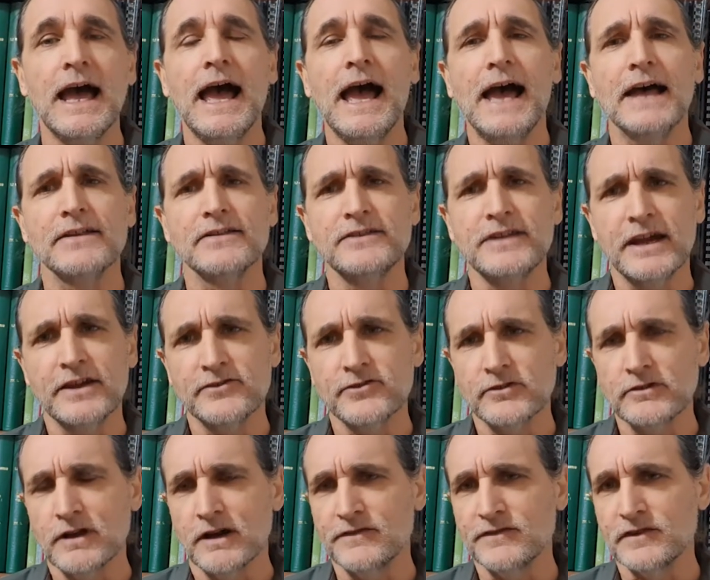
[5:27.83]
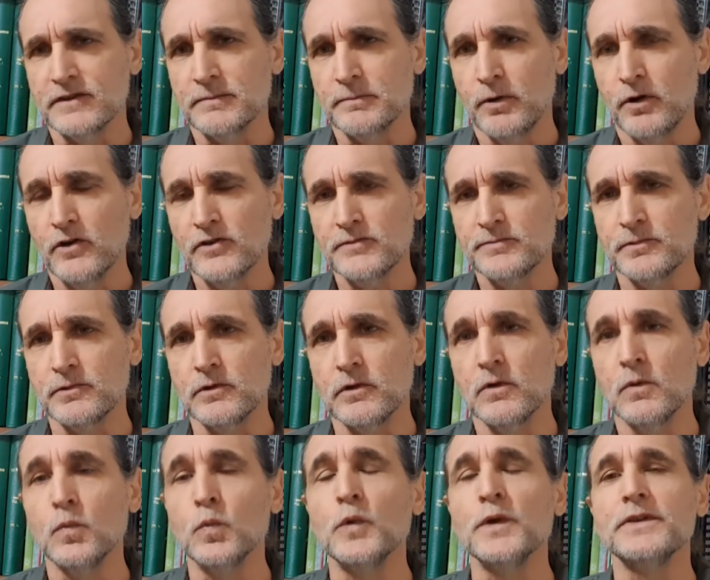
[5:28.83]
as natural life as possible
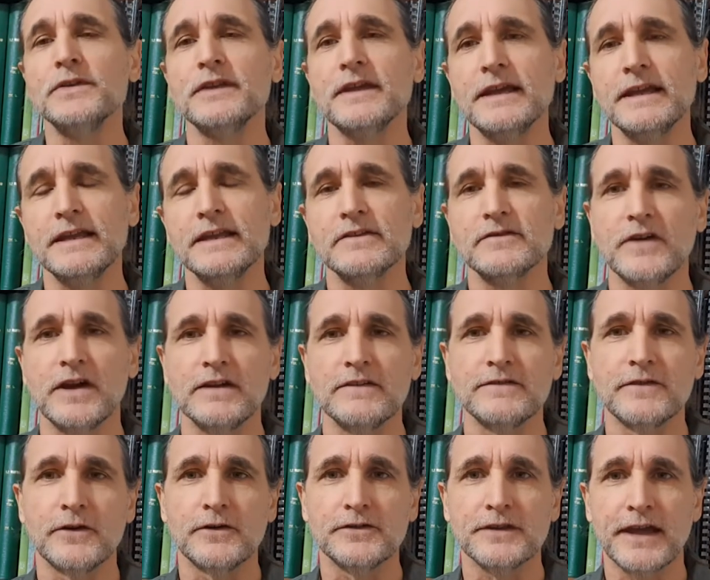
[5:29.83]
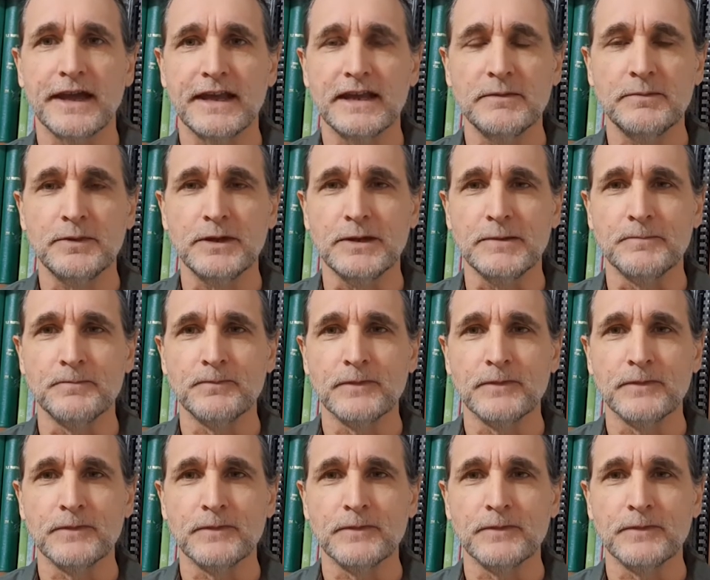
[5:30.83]
within the rainforest canopy.